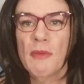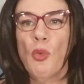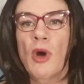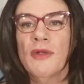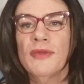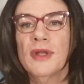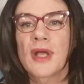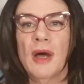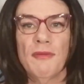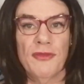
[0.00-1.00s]
but what if it
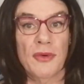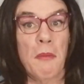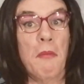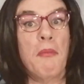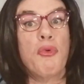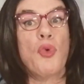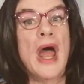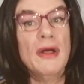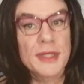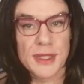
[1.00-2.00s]
had come from
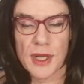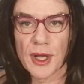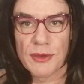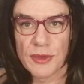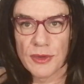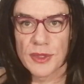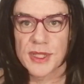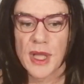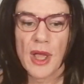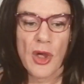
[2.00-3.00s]
Braunstein
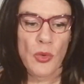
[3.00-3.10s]
roots,